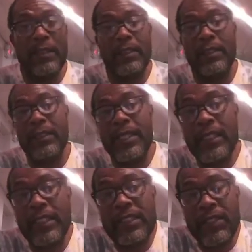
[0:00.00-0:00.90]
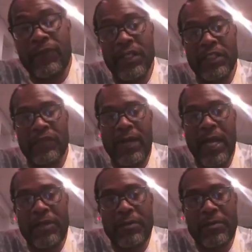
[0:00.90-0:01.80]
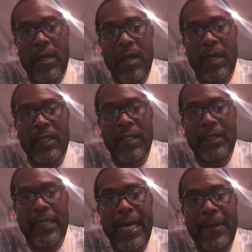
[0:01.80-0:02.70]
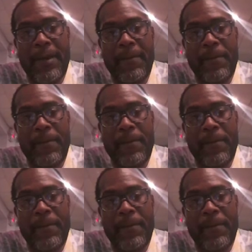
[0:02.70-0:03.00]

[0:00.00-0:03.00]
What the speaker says: legally sufficient value. That